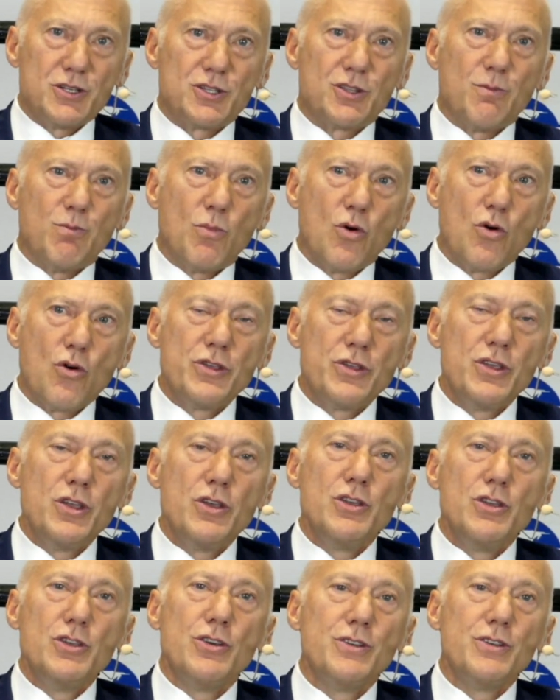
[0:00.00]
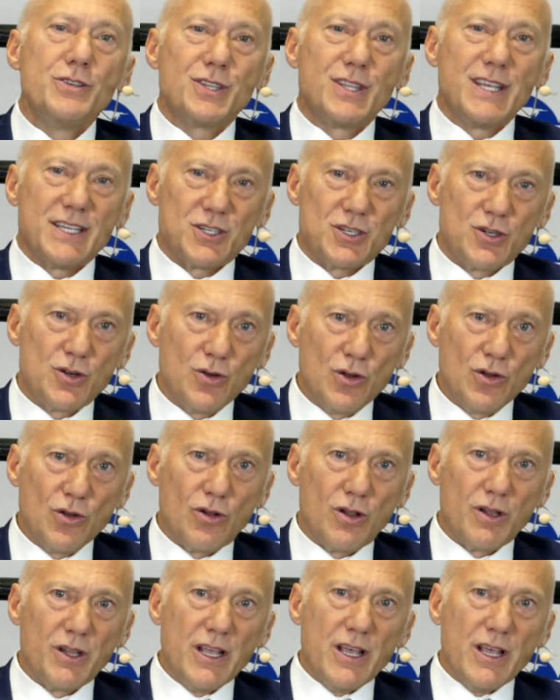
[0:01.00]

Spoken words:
the more you use this tool,